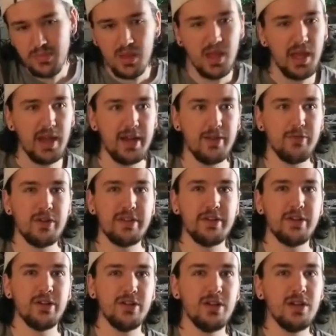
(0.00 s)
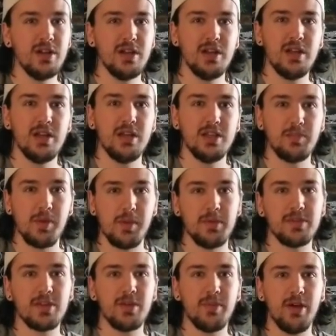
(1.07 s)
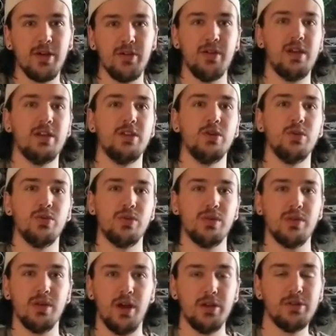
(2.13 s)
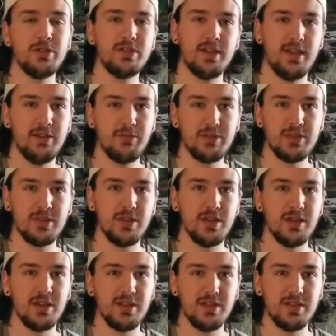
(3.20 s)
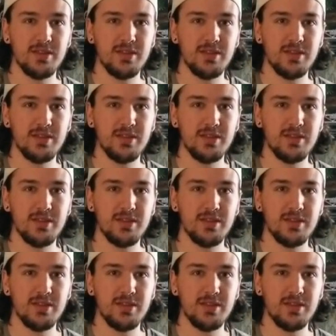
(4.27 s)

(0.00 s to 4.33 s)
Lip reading: and every year babies come out, and you understand what the